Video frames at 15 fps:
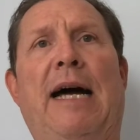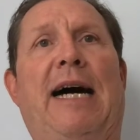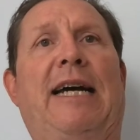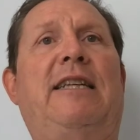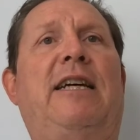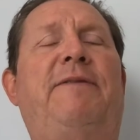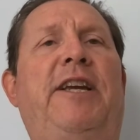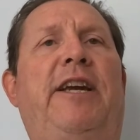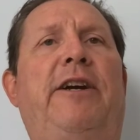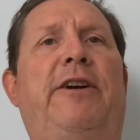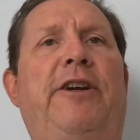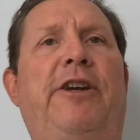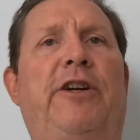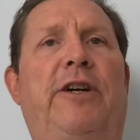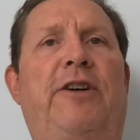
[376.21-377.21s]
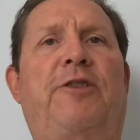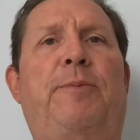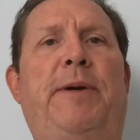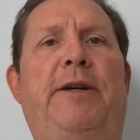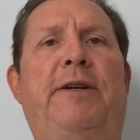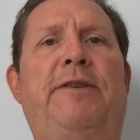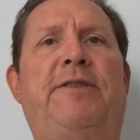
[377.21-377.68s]
I'd love to hear your
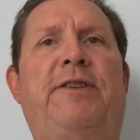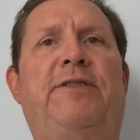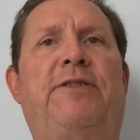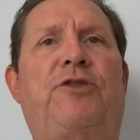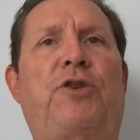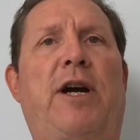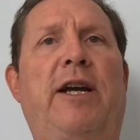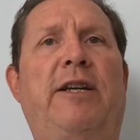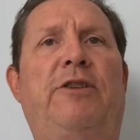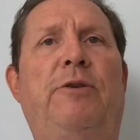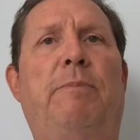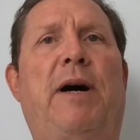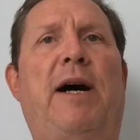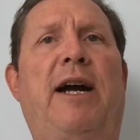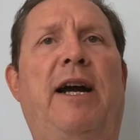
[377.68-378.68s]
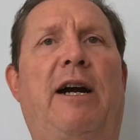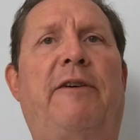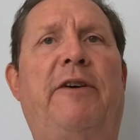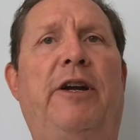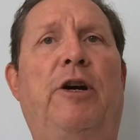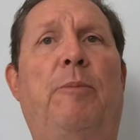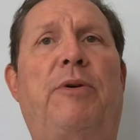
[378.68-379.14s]
experiences trying to buy
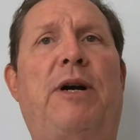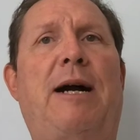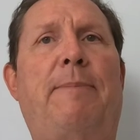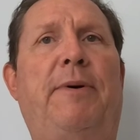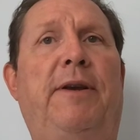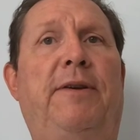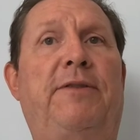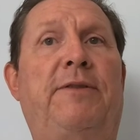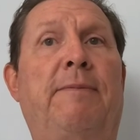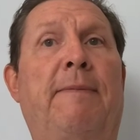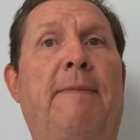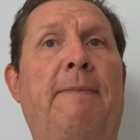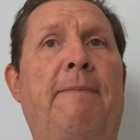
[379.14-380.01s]
REO properties.